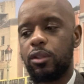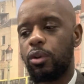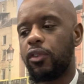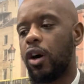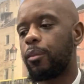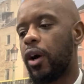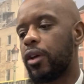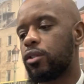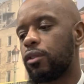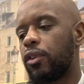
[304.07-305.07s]
with hub
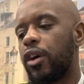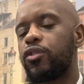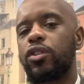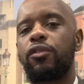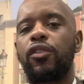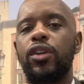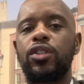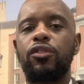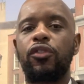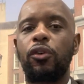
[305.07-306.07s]
heights of
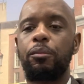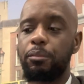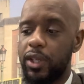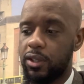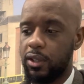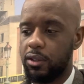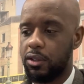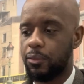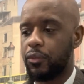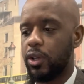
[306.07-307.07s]
134
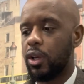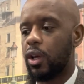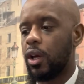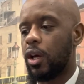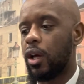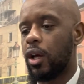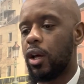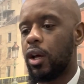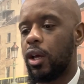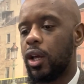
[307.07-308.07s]
meters
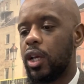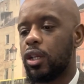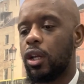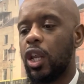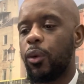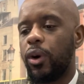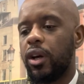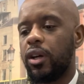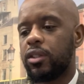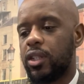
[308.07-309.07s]
in
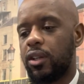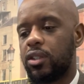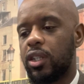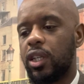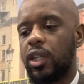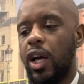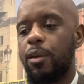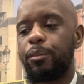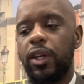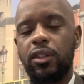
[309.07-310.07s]
Lower Saxony
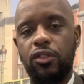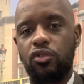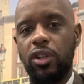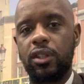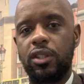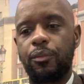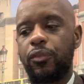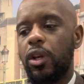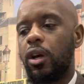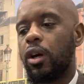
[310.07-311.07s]
Hamburg district.
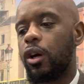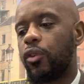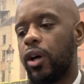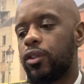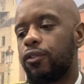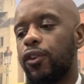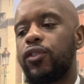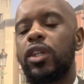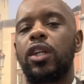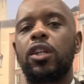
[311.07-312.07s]
around
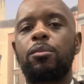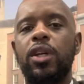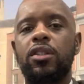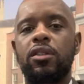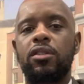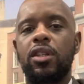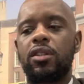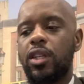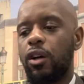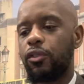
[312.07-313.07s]
50 kilometers
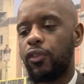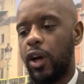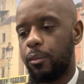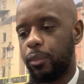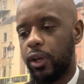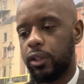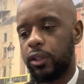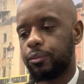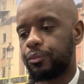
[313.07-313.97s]
south of Hamburg.